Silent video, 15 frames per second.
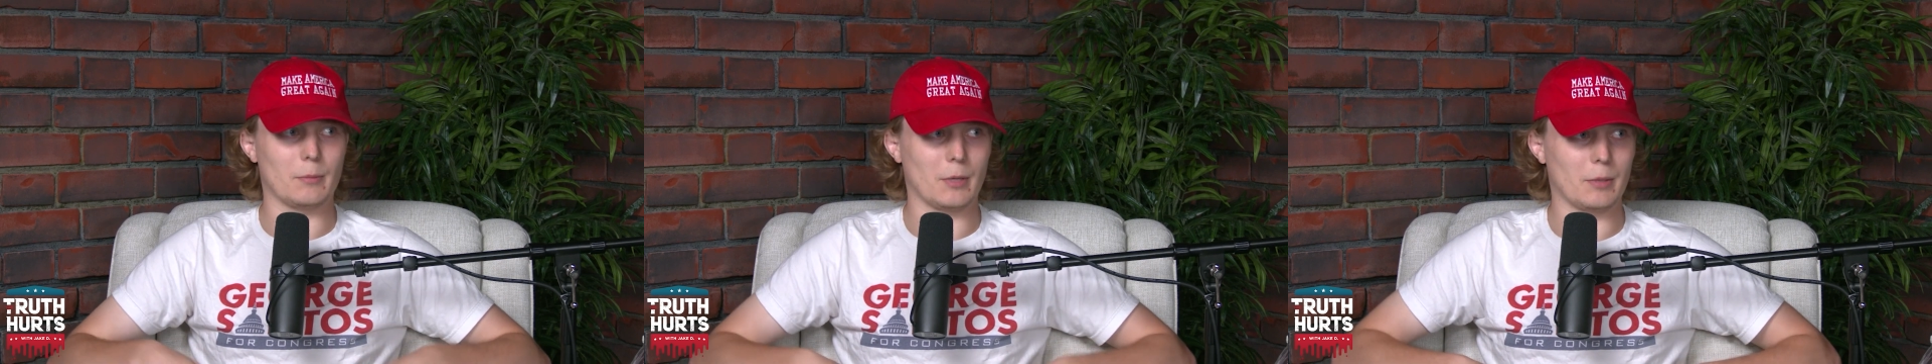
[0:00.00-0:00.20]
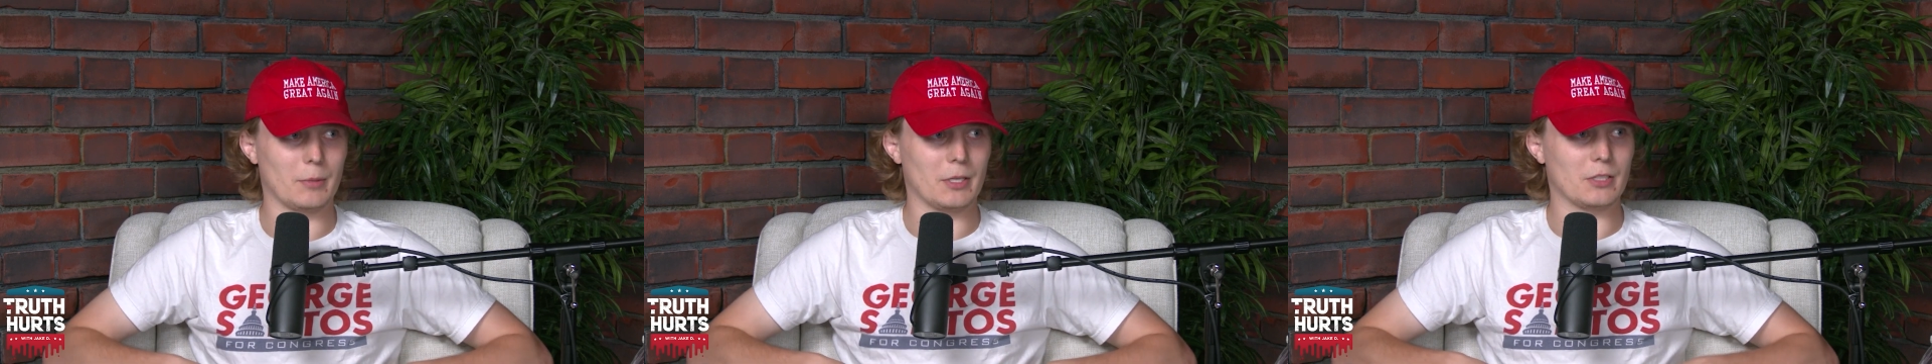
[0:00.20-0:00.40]

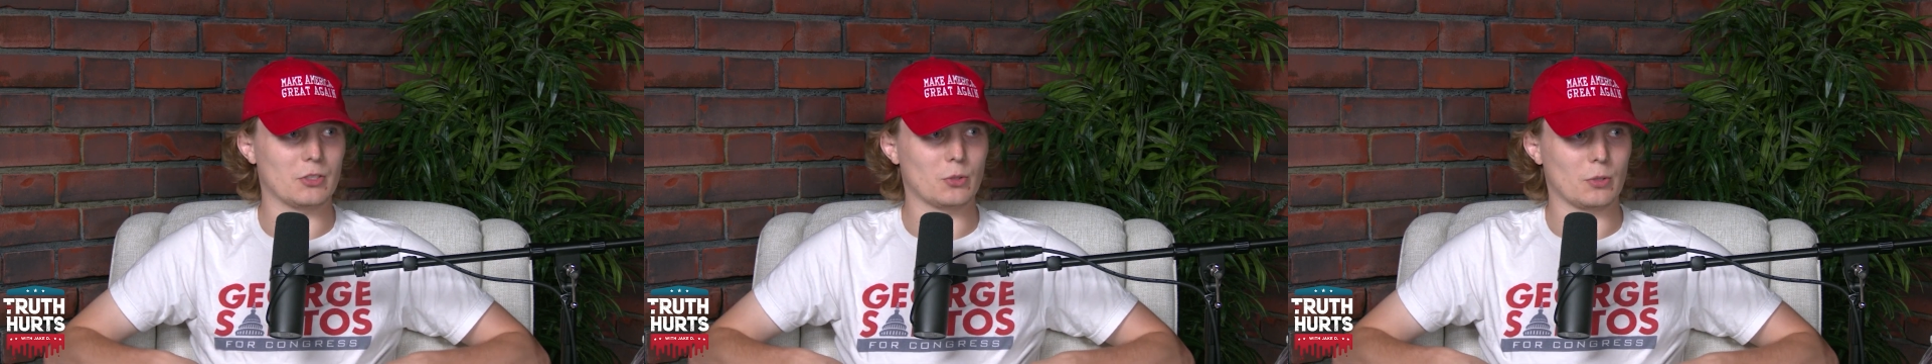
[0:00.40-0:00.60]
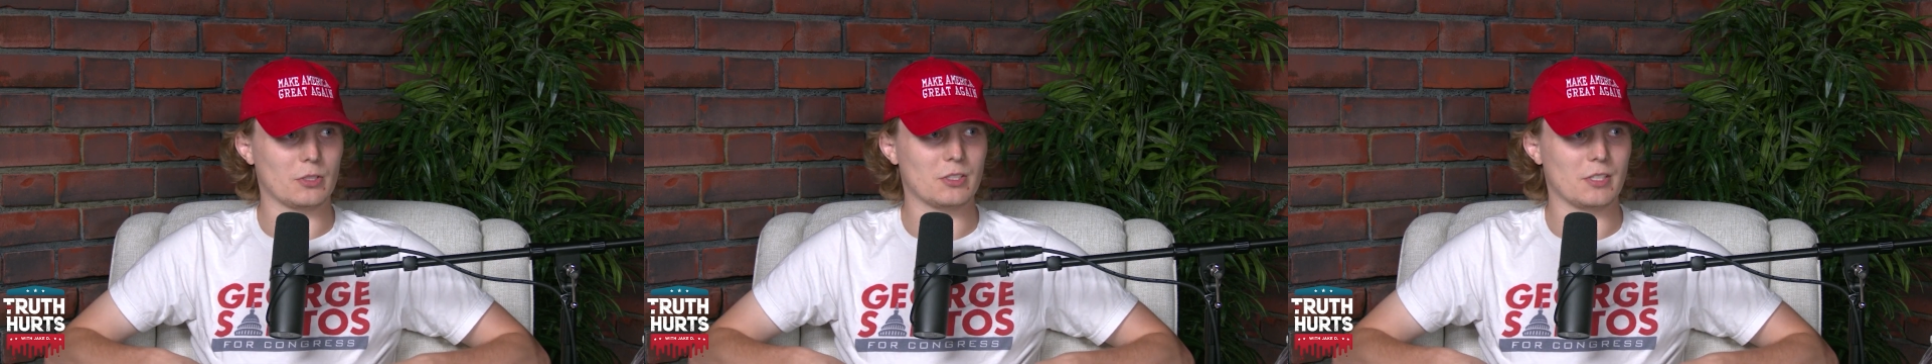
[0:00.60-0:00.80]
My man
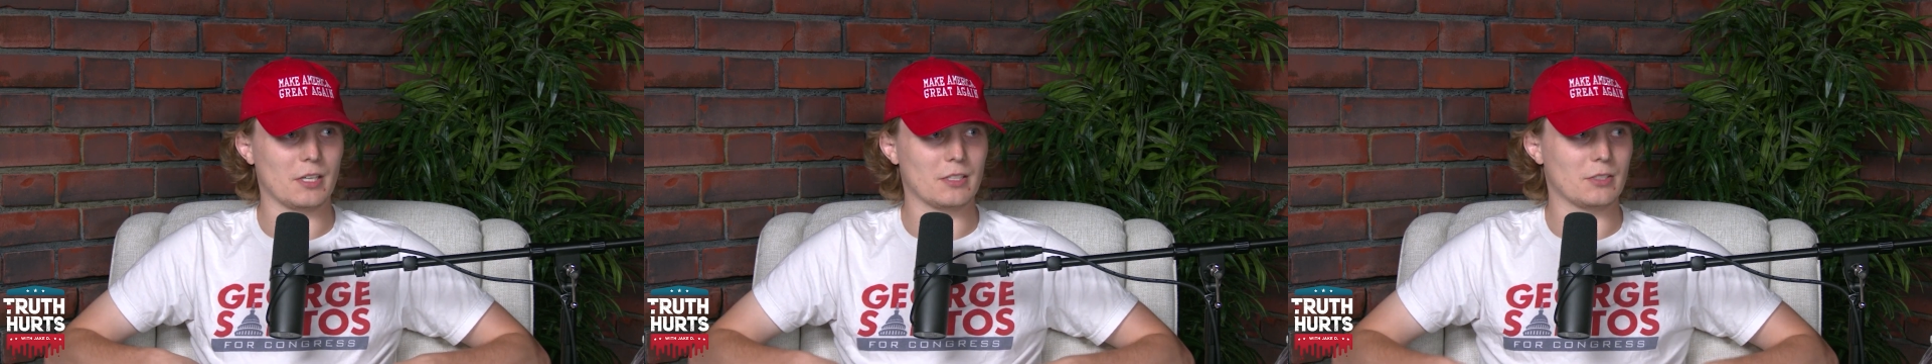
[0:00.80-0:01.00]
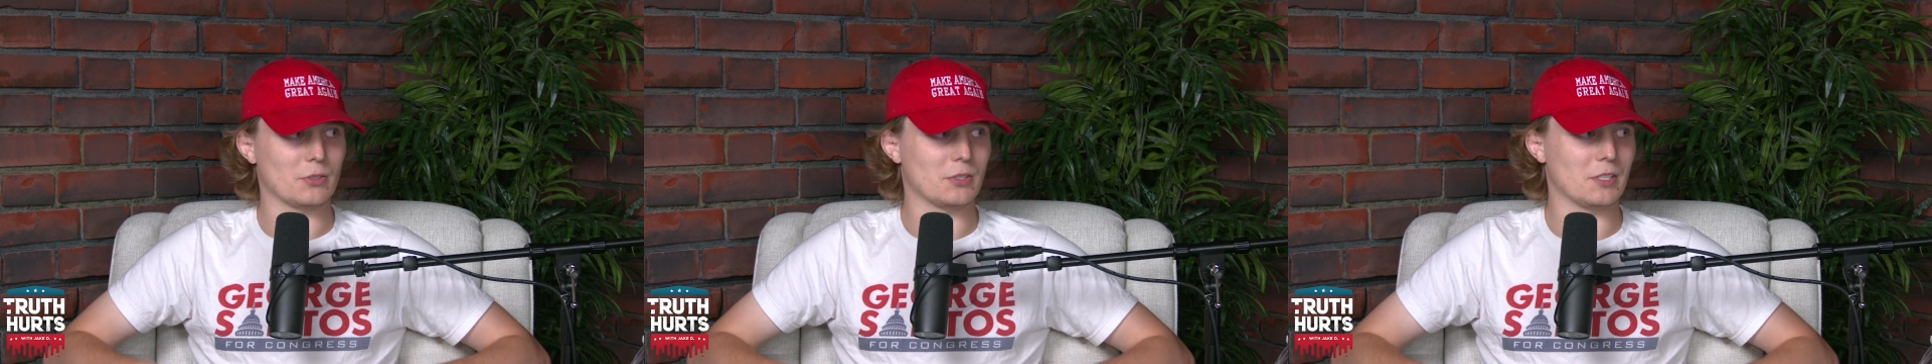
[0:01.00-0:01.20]
George
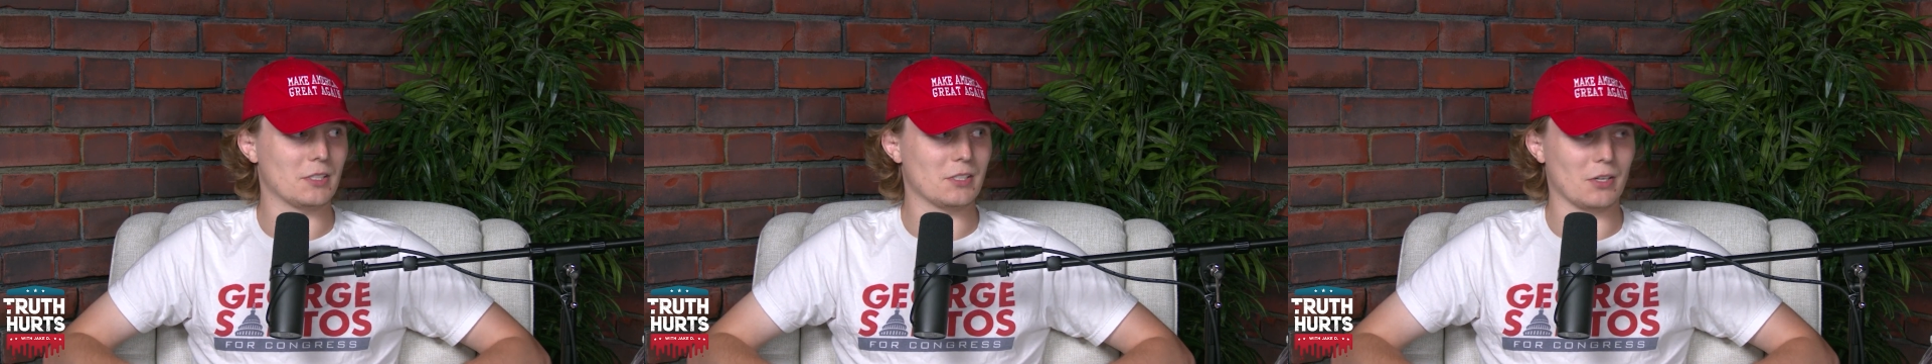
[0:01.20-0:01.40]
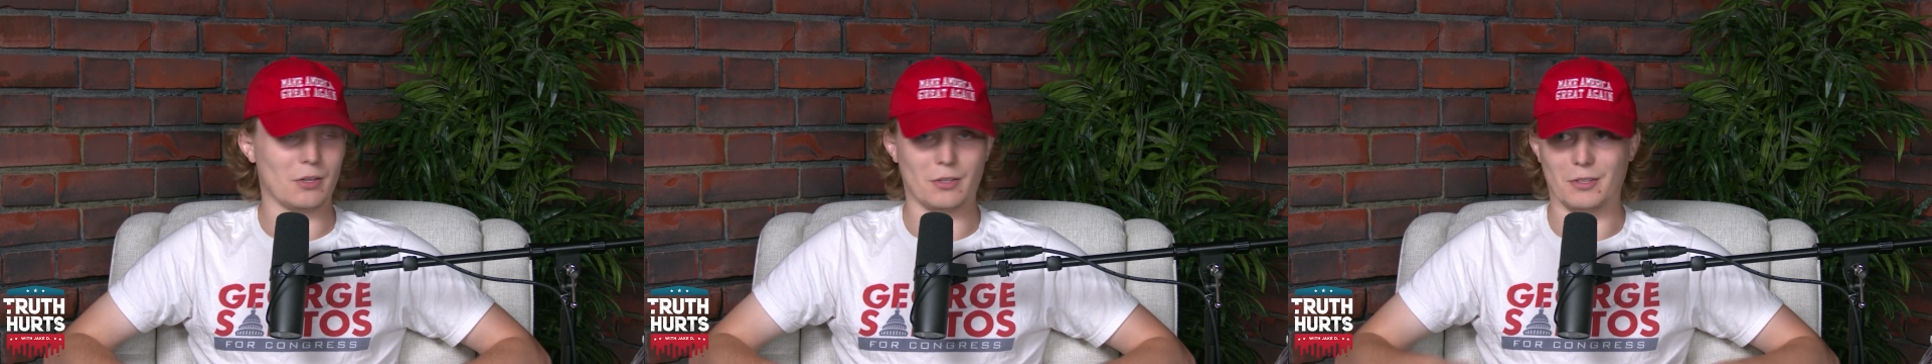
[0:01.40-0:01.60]
Santos,
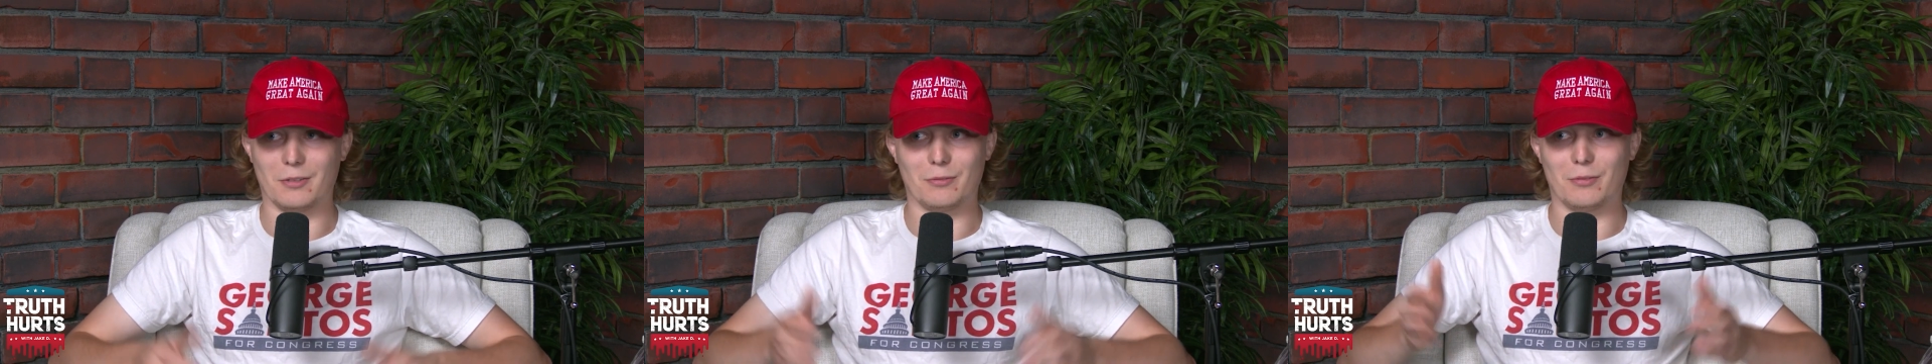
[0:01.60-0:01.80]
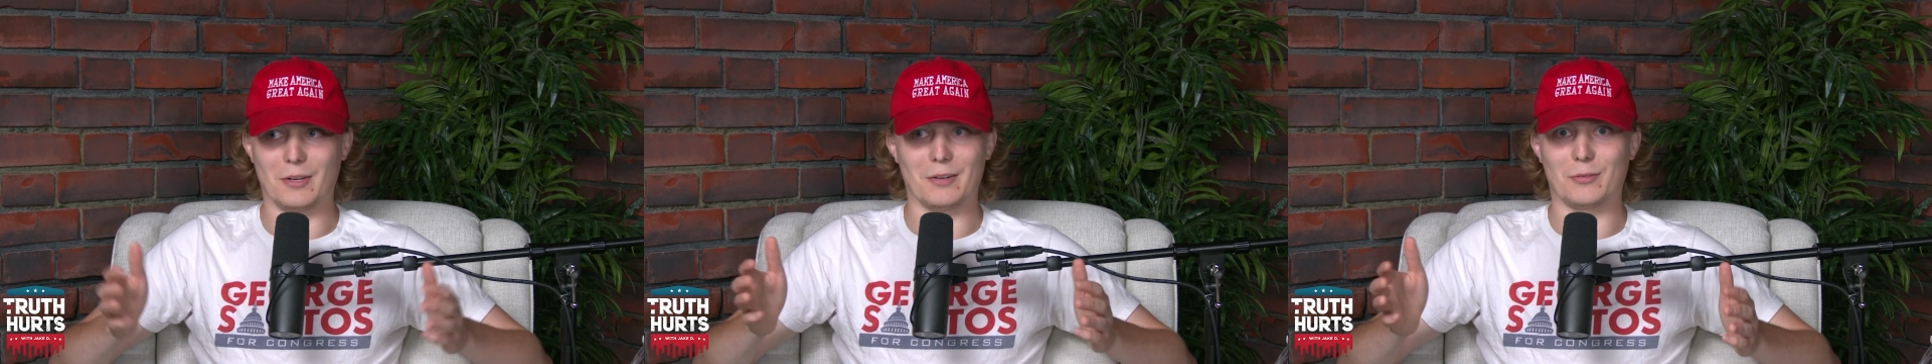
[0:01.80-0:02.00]
he's all
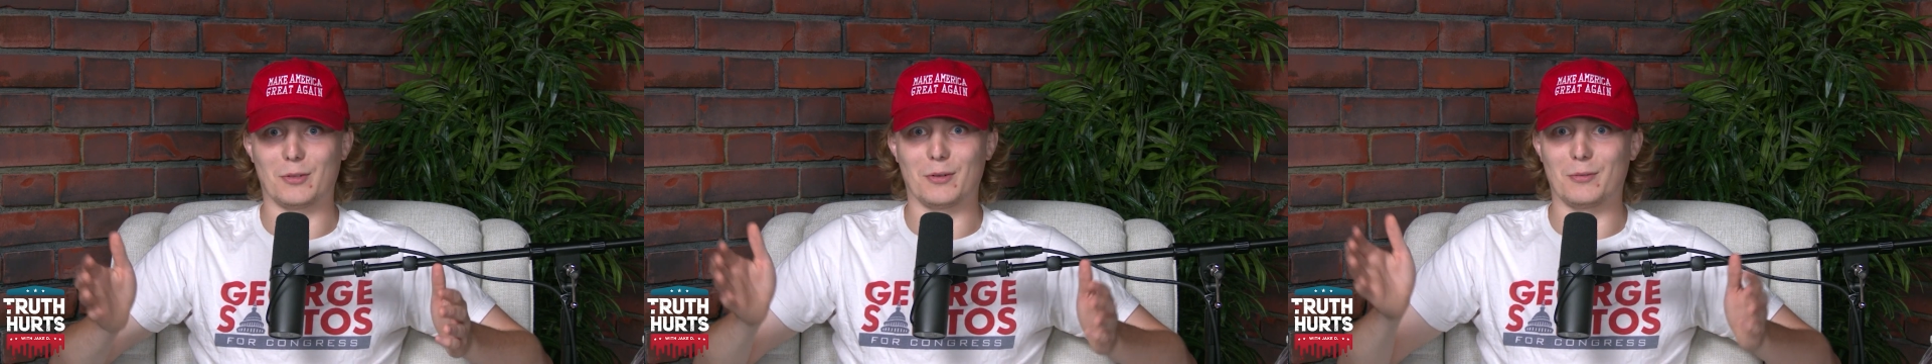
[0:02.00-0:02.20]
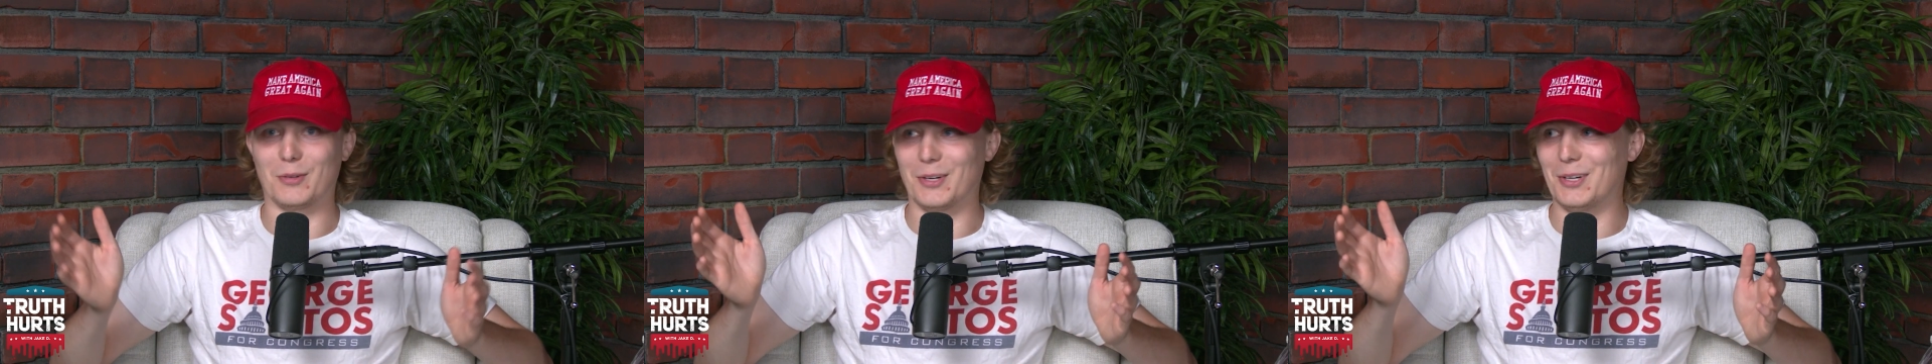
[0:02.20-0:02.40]
in
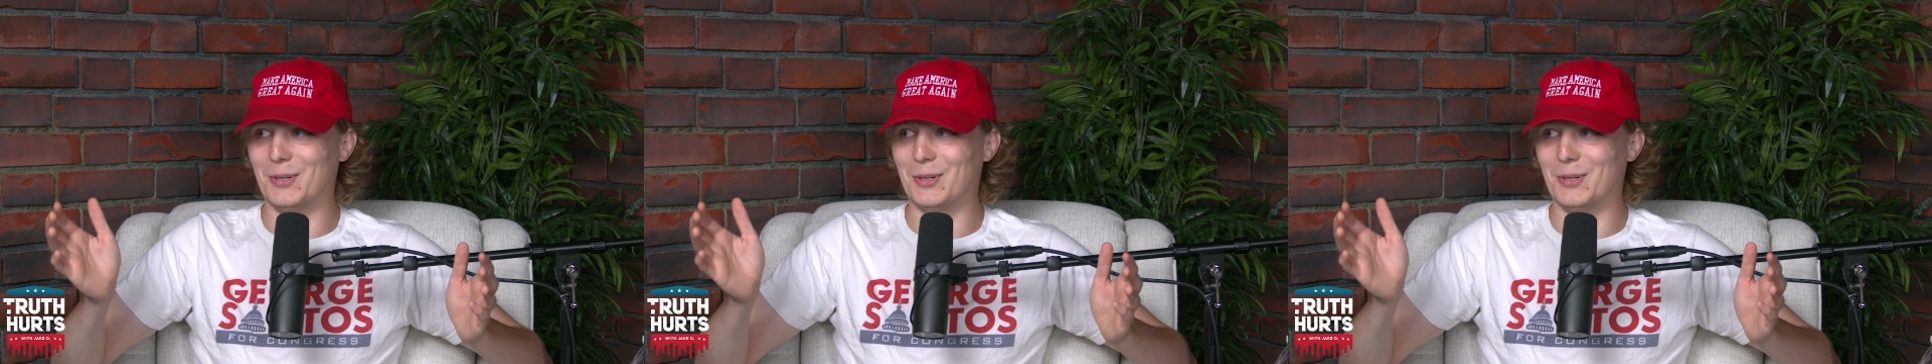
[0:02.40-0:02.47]
favor of uh,